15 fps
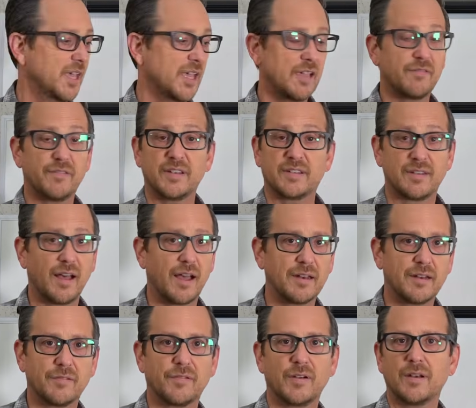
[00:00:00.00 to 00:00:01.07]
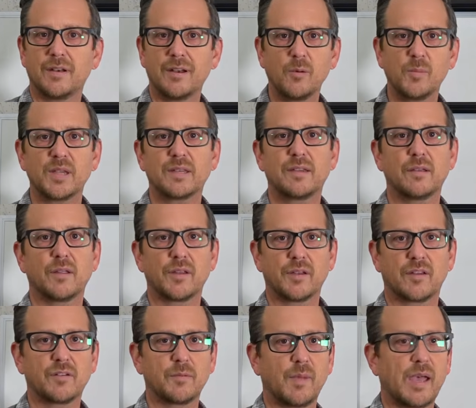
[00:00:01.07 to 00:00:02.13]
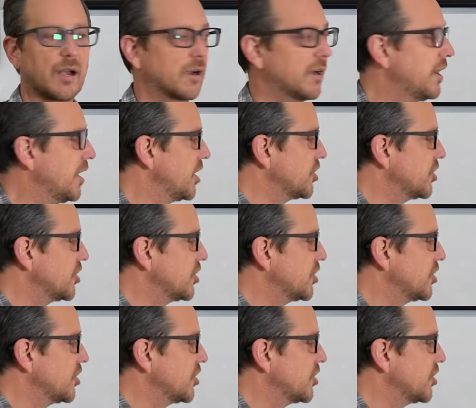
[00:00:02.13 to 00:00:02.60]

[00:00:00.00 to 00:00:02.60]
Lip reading: If it's not different, no big deal, it doesn't matter.